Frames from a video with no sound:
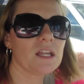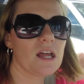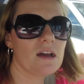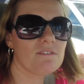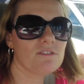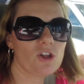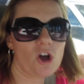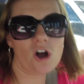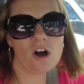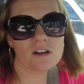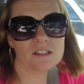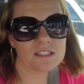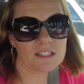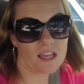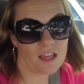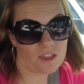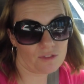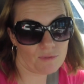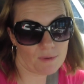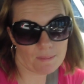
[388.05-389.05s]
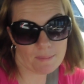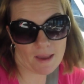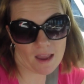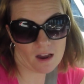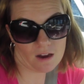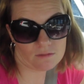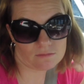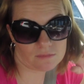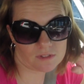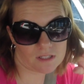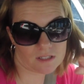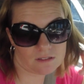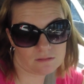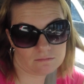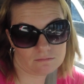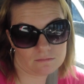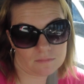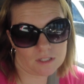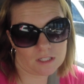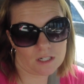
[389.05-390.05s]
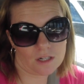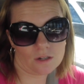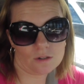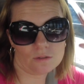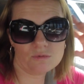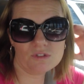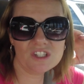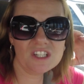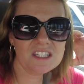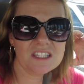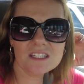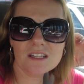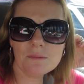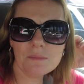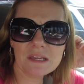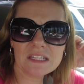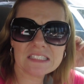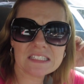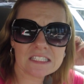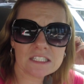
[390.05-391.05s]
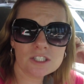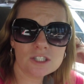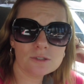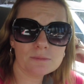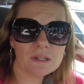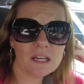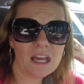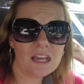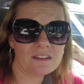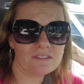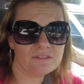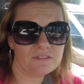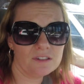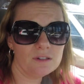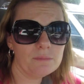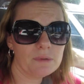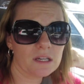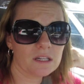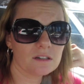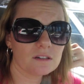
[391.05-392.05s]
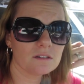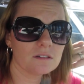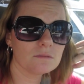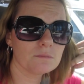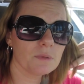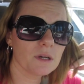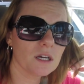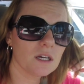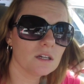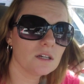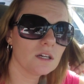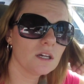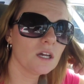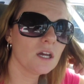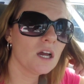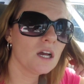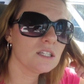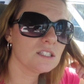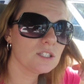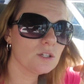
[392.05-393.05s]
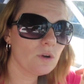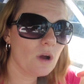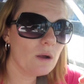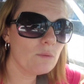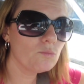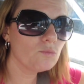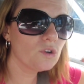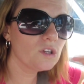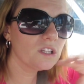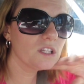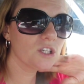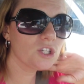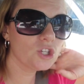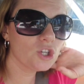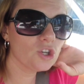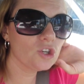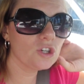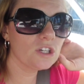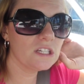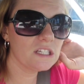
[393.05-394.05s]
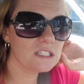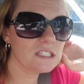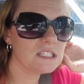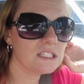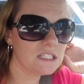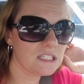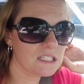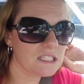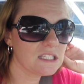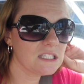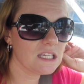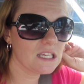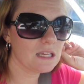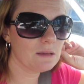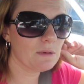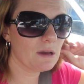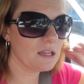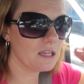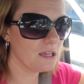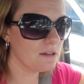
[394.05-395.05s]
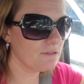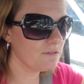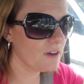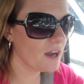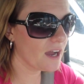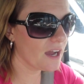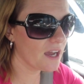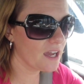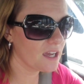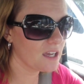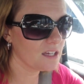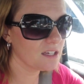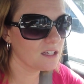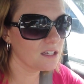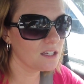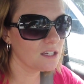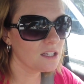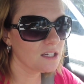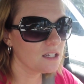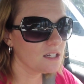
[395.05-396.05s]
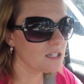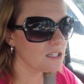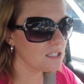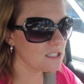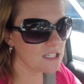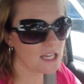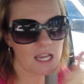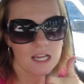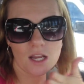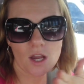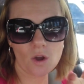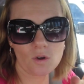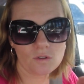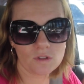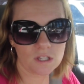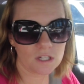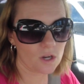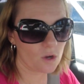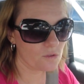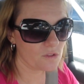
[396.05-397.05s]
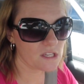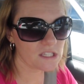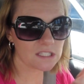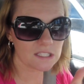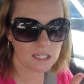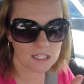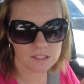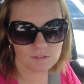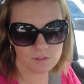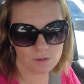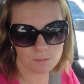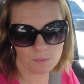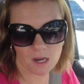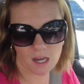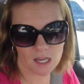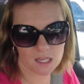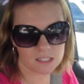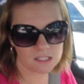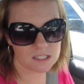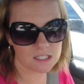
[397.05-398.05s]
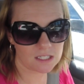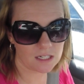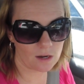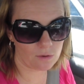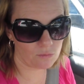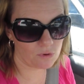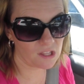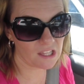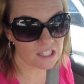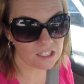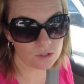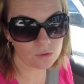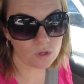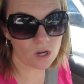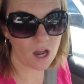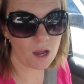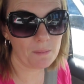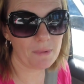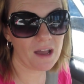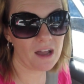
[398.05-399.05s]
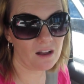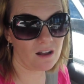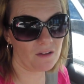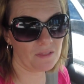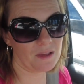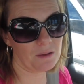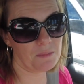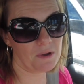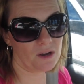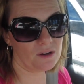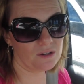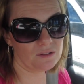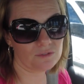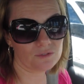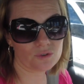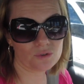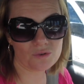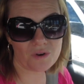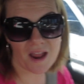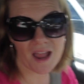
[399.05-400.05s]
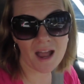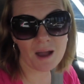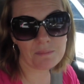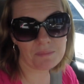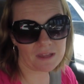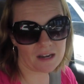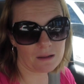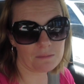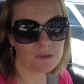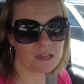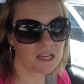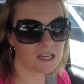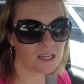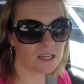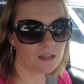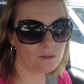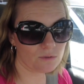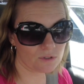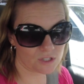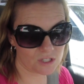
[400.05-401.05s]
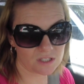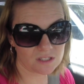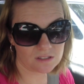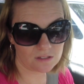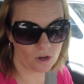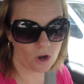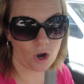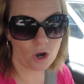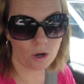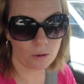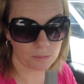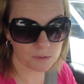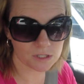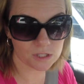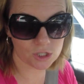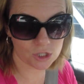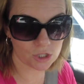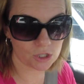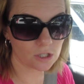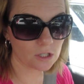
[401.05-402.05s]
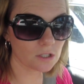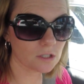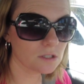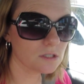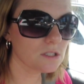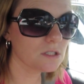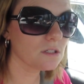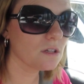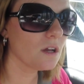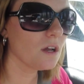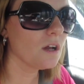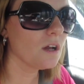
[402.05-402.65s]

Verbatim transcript: I've lost like three pounds, you know, which isn't a big deal, but I feel better. But so I'm really curious to see that if I take a, you know, these next few months and I really do cut back on the amount of crap that I'm eating, which is carbs and sugars,